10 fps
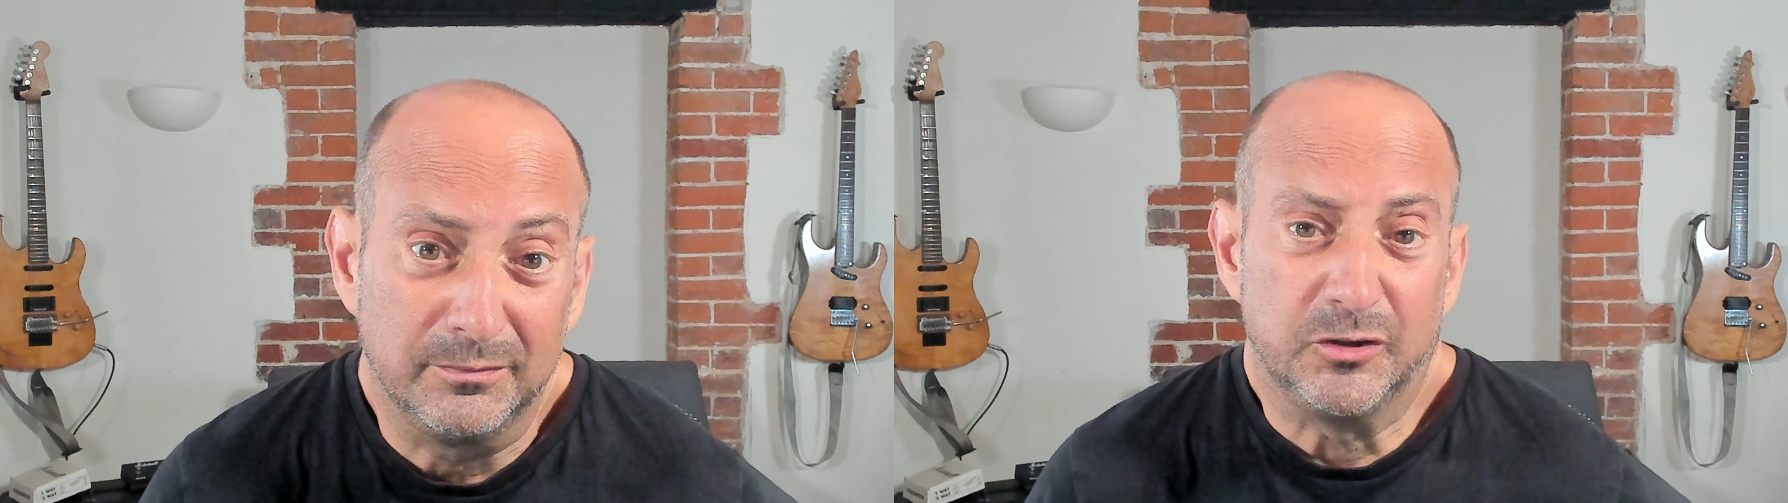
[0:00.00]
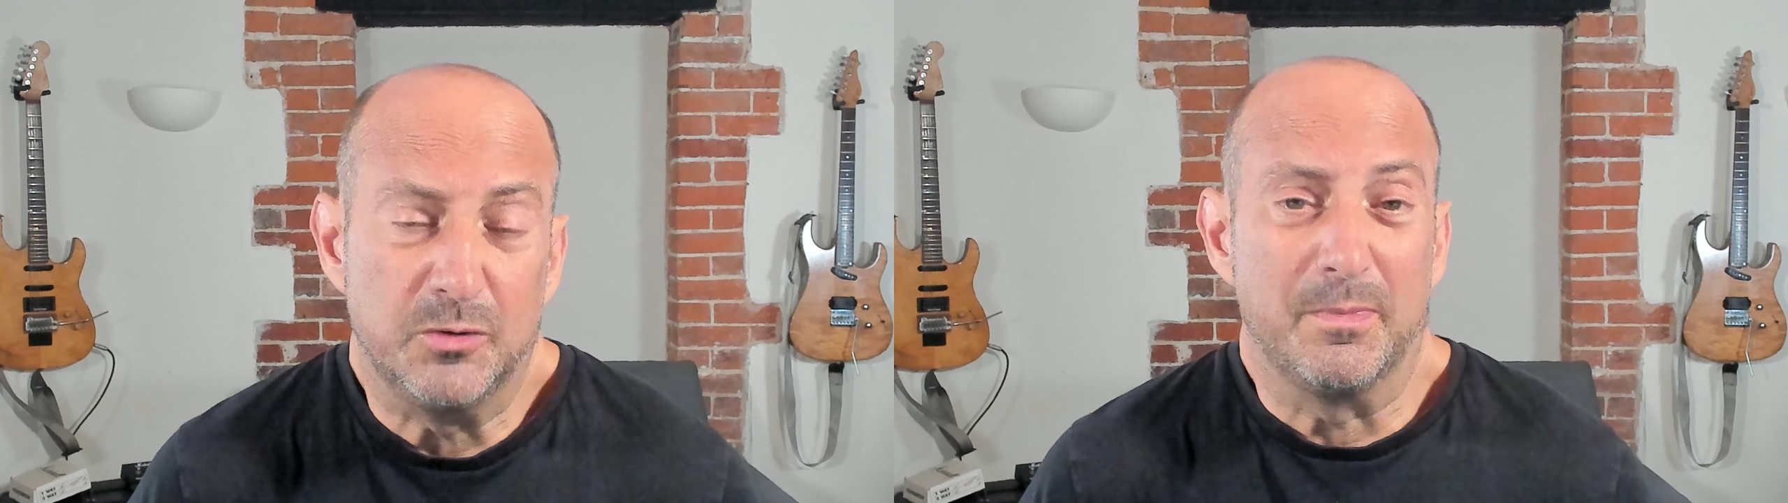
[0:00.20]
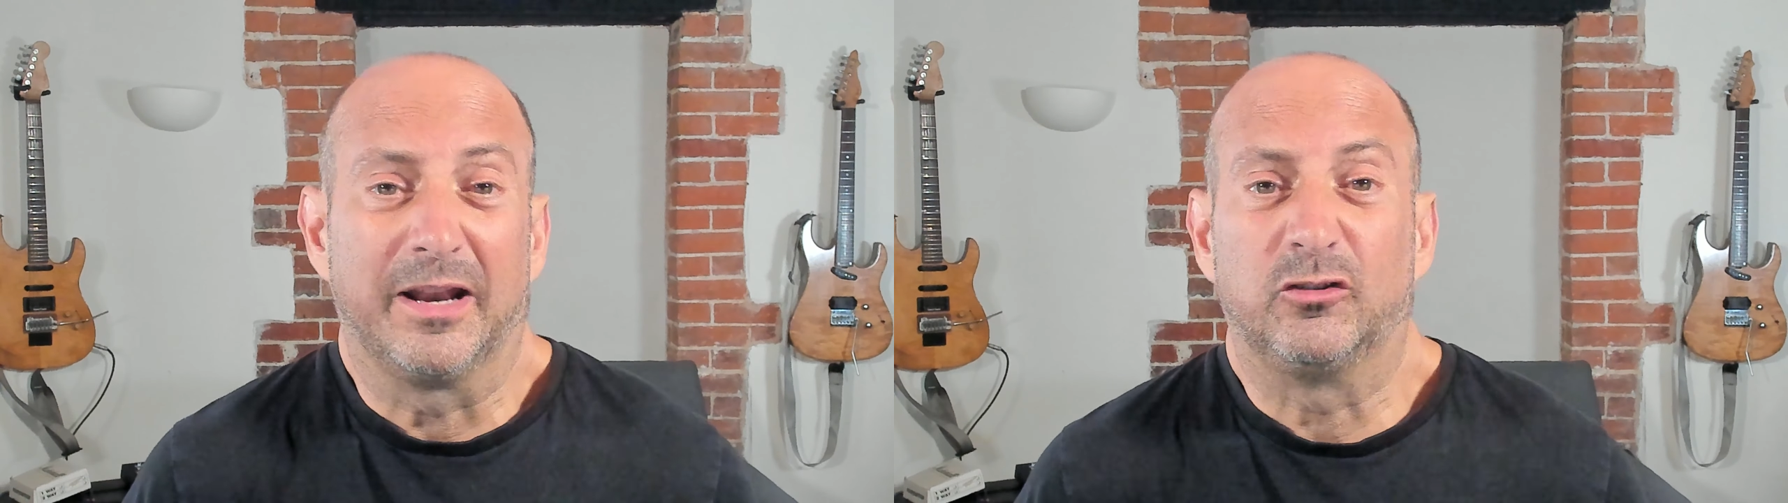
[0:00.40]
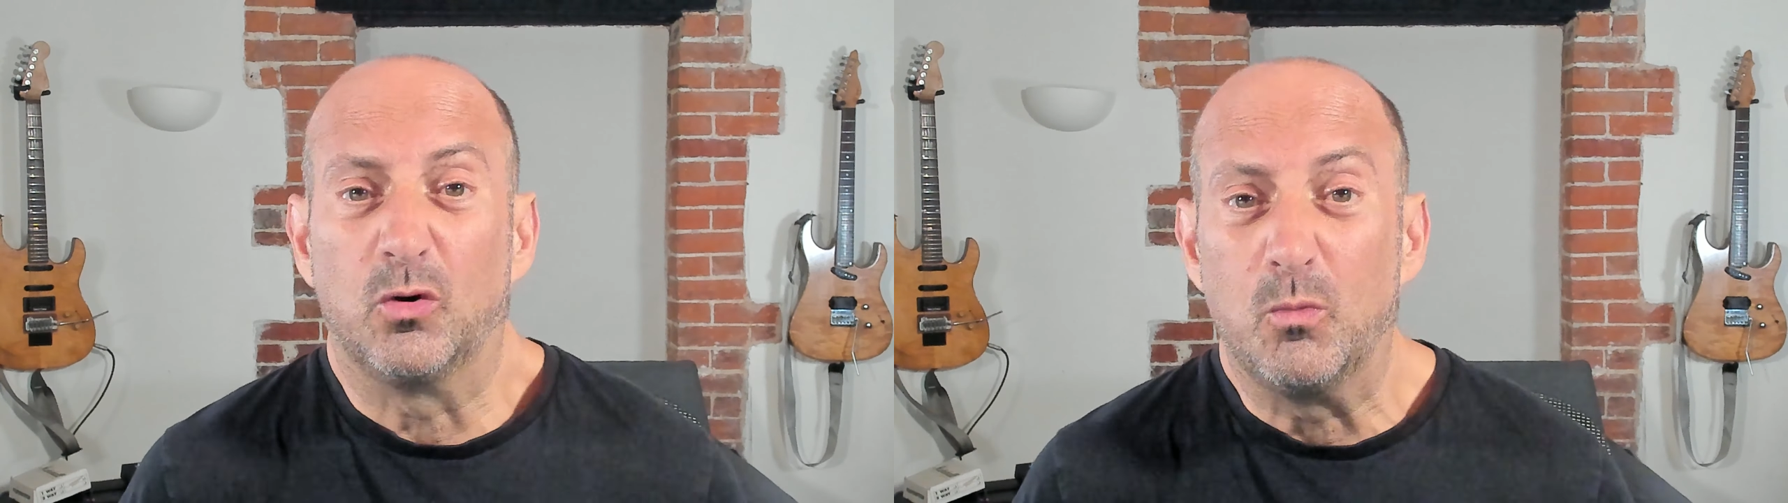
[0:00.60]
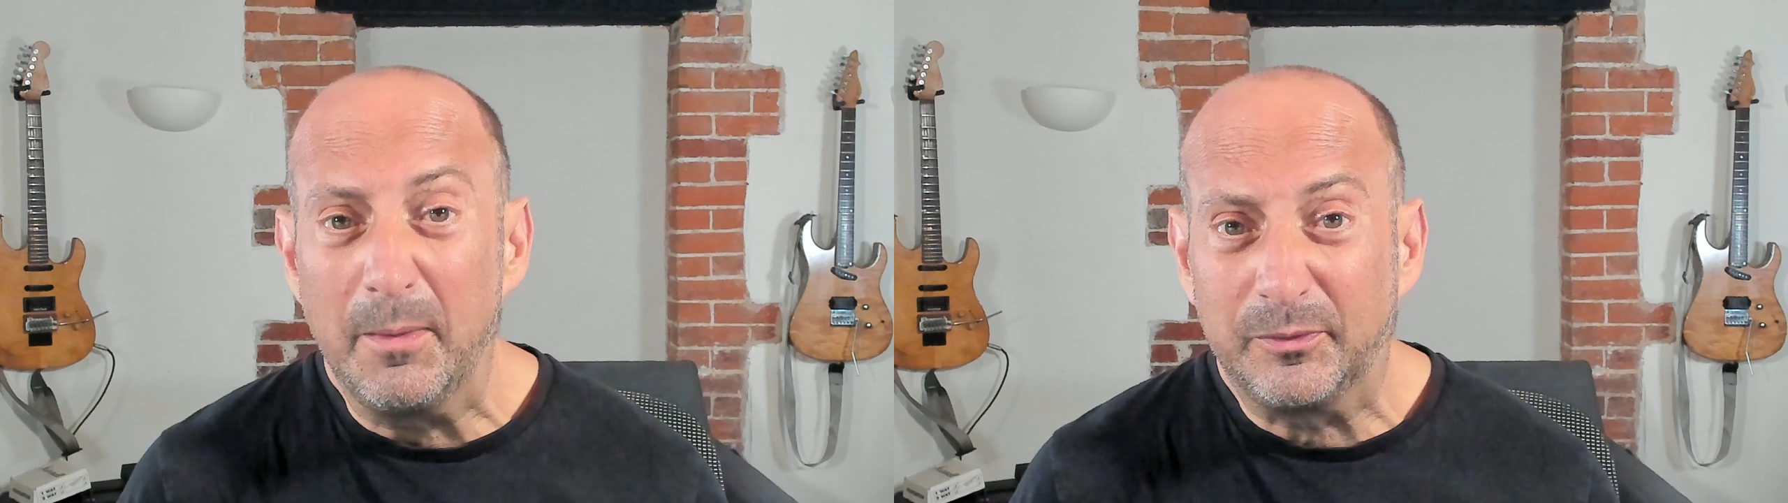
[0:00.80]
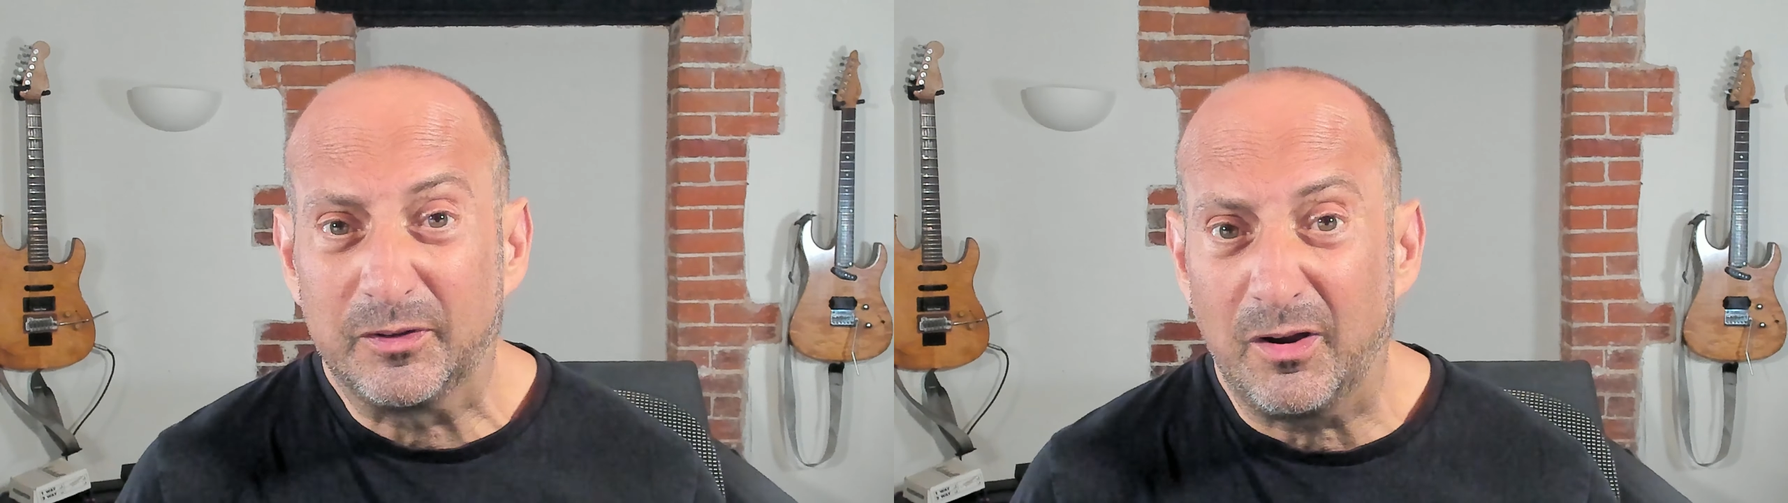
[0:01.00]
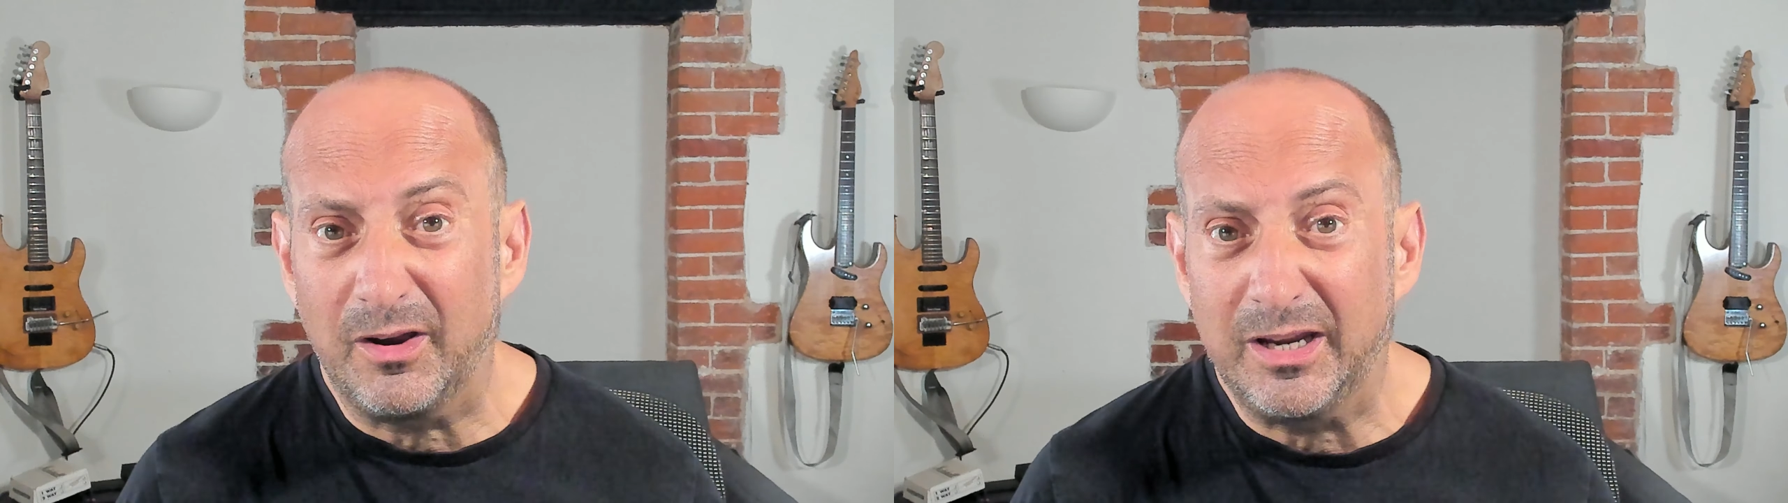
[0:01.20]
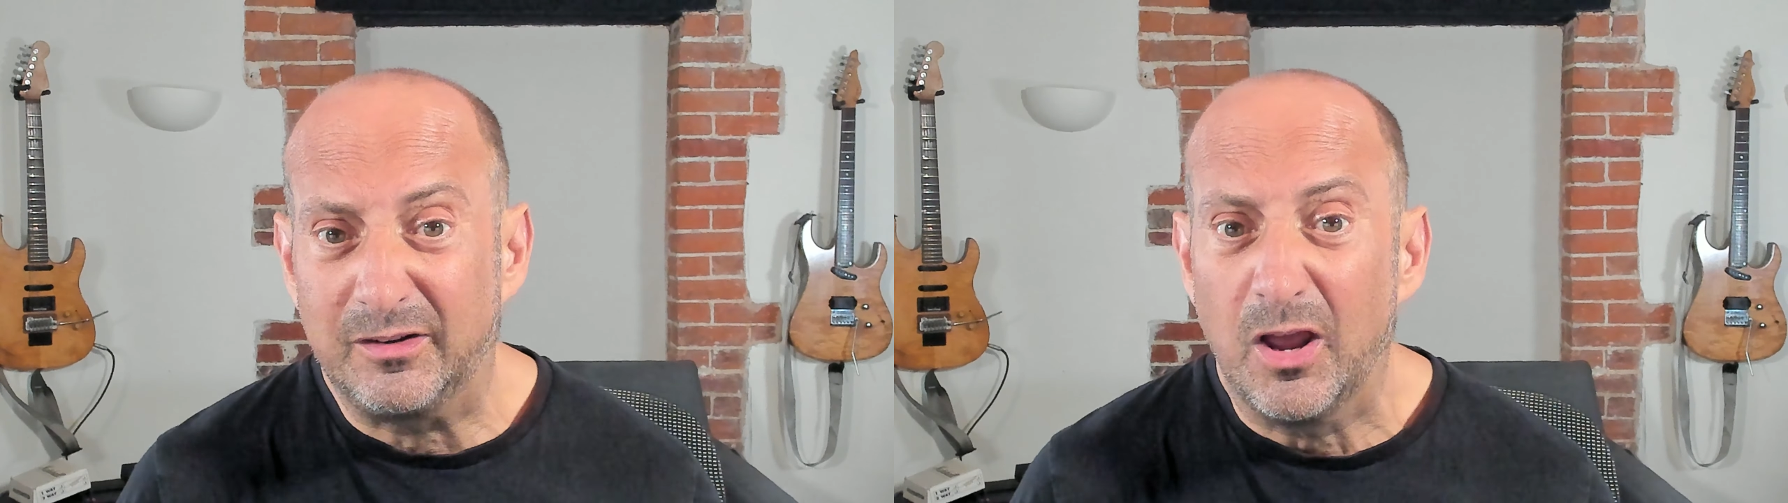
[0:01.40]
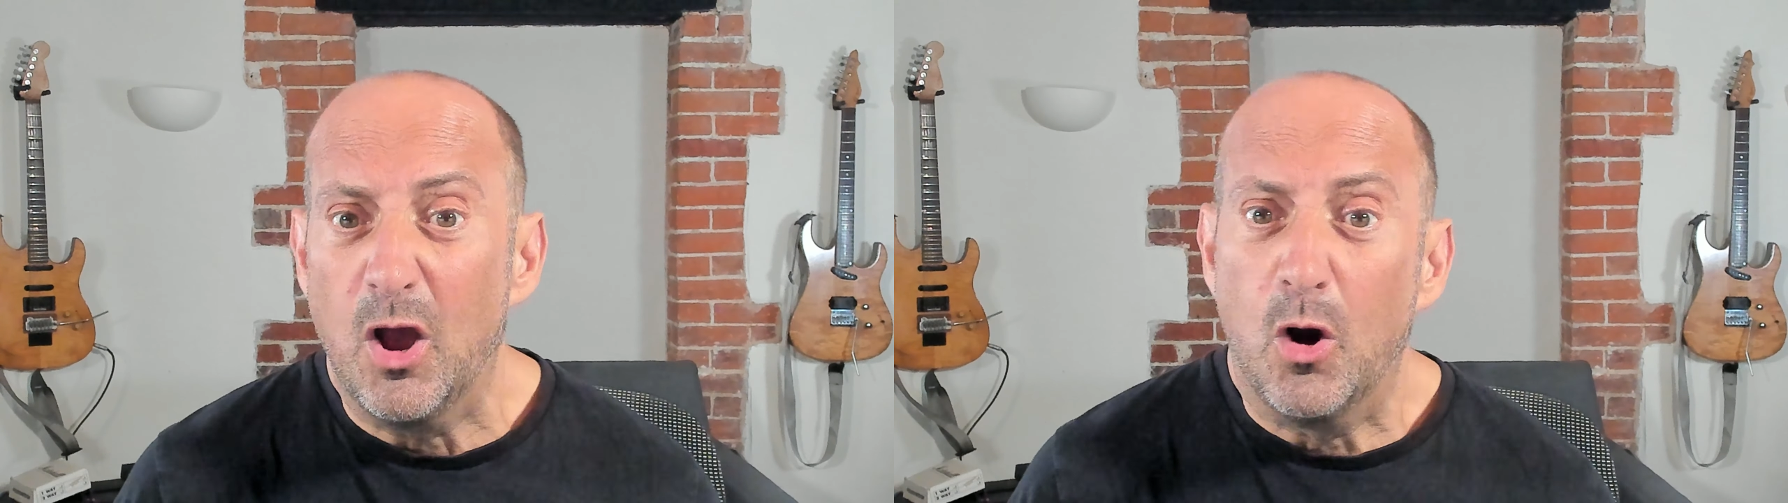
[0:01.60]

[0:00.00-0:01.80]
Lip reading: you manage a website,